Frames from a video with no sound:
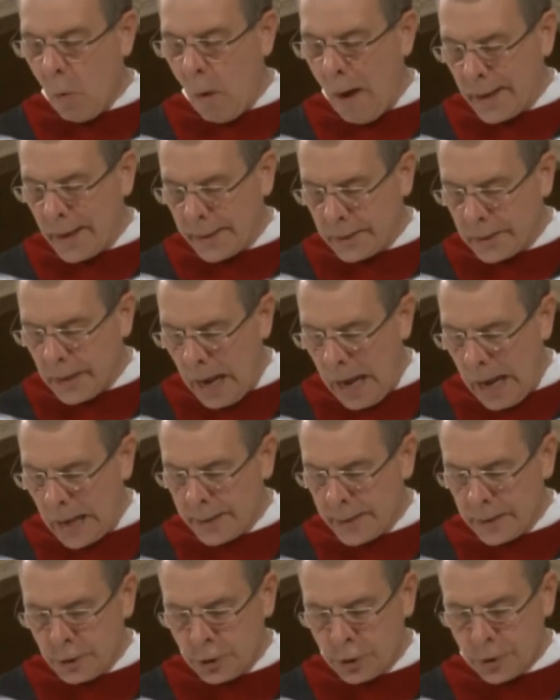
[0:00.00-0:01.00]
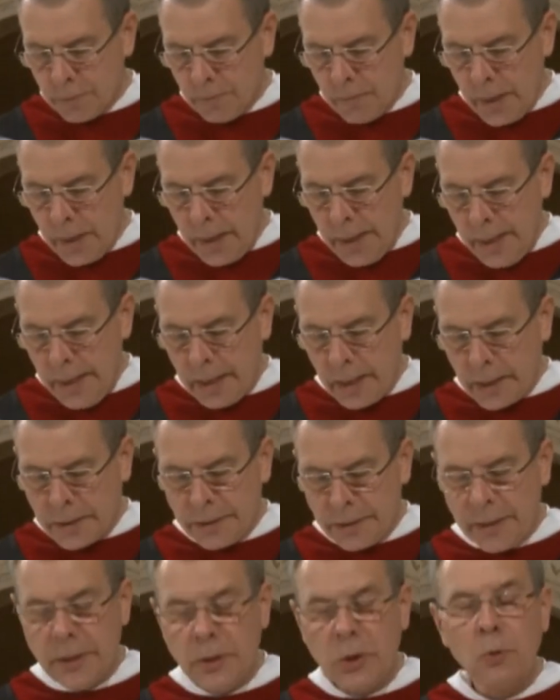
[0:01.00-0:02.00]
While in college, he
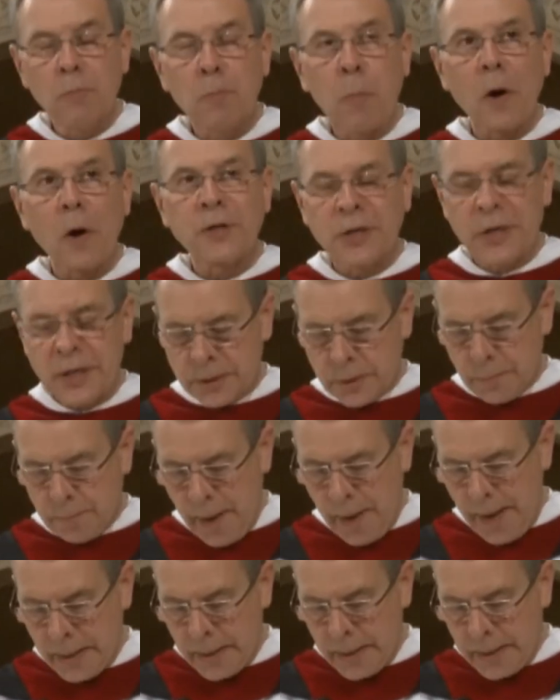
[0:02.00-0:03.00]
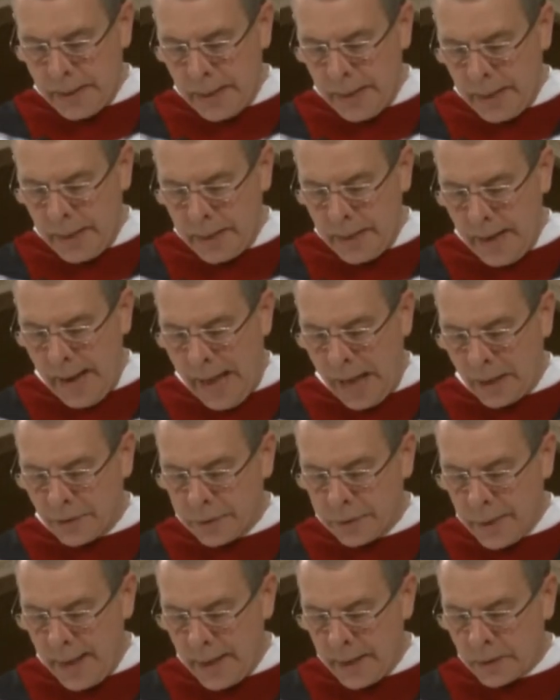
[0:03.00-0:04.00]
continued participating in
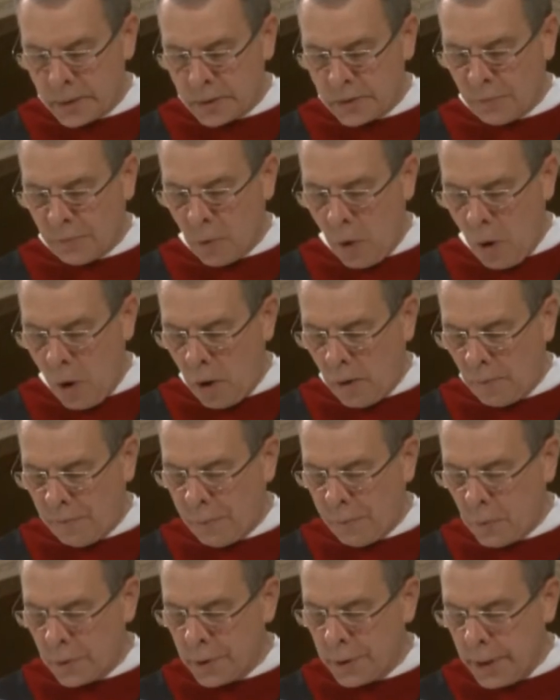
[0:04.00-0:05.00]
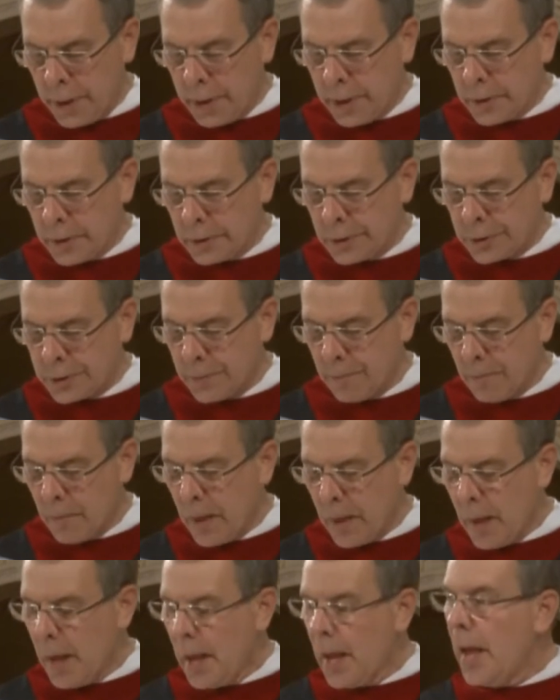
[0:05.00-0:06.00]
athletics for all four years
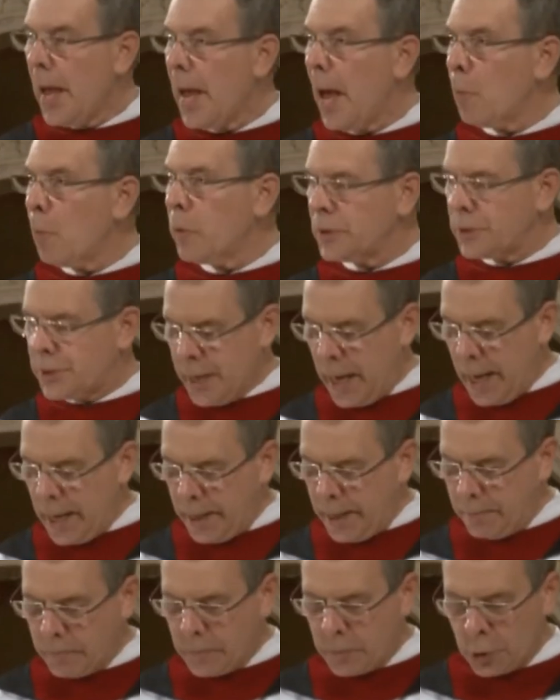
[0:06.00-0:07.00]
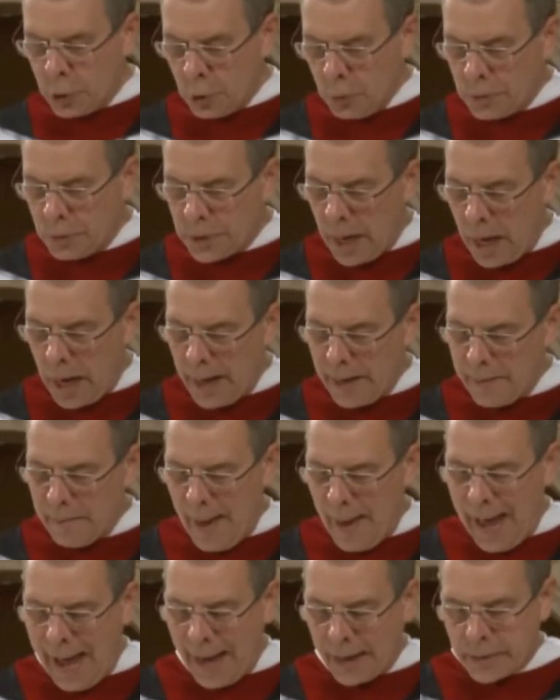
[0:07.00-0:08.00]
and was named
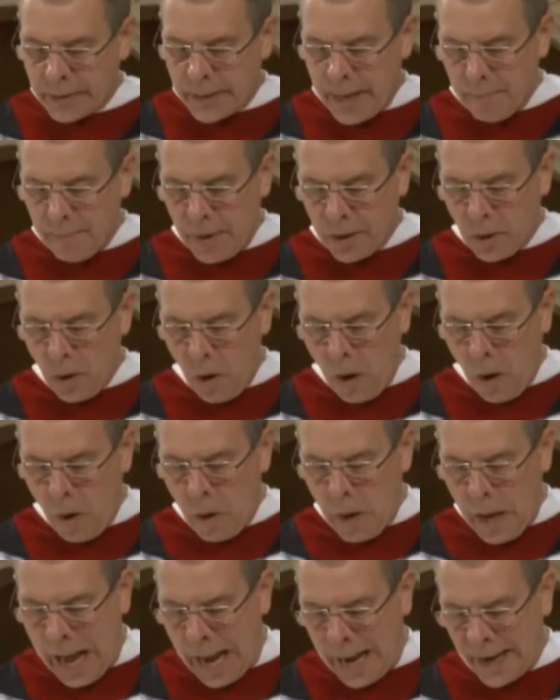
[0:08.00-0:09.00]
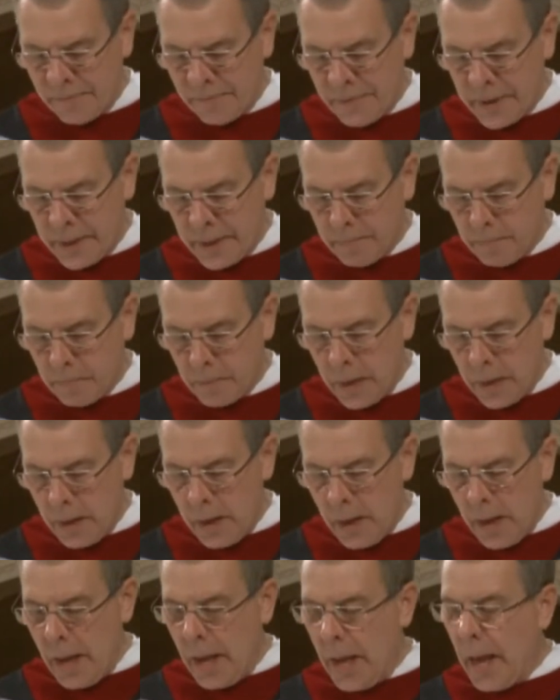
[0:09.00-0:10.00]
two-time academic All-Ivy,
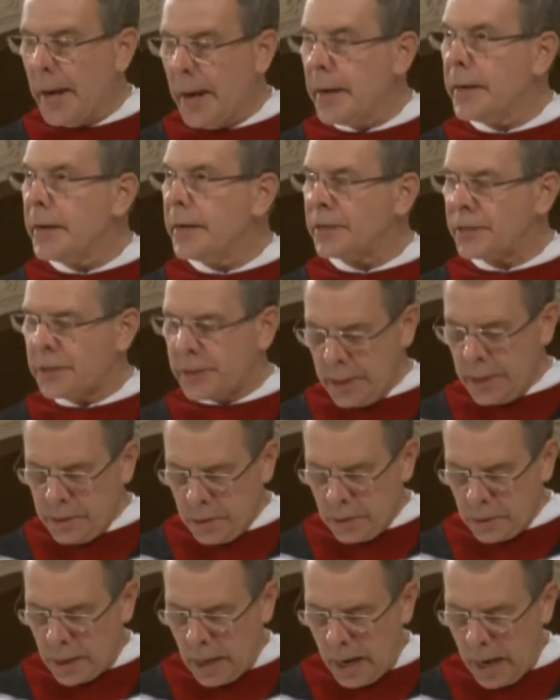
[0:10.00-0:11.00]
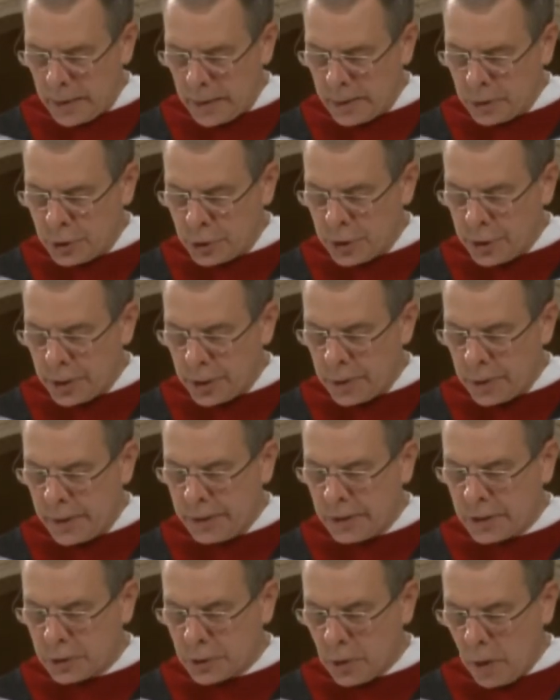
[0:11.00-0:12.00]
and in his senior college year,
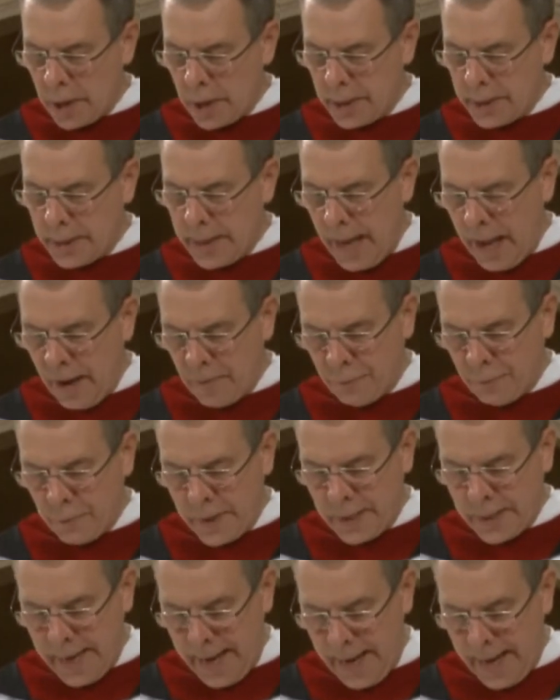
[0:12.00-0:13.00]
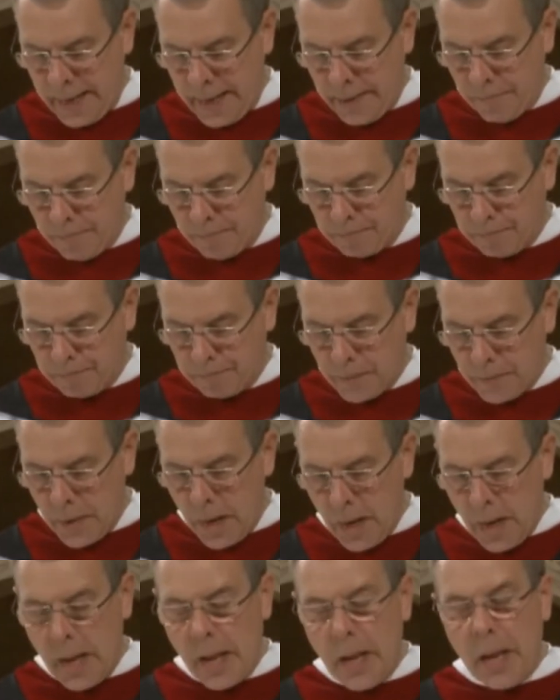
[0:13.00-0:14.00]
he started every game.
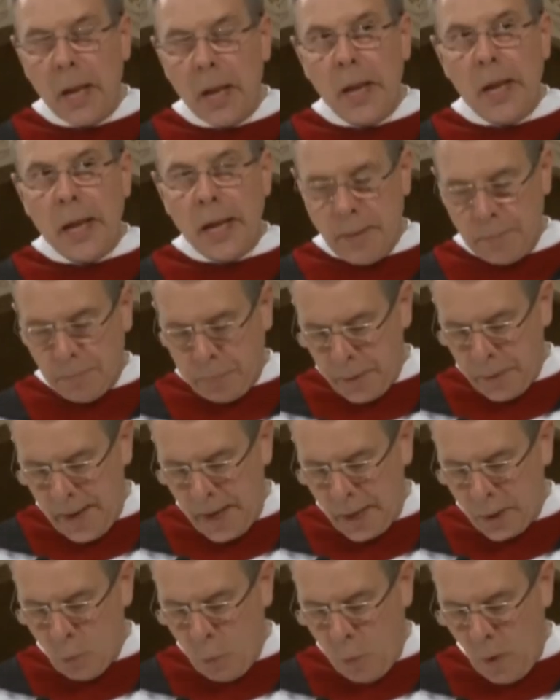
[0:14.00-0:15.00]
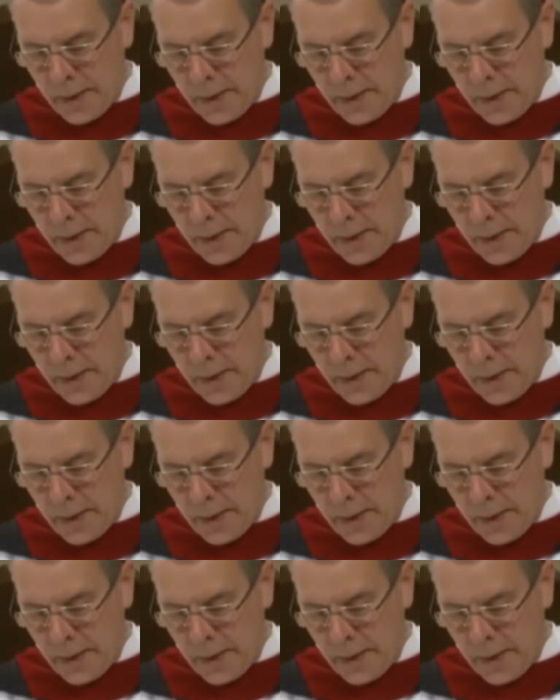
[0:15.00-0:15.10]
He played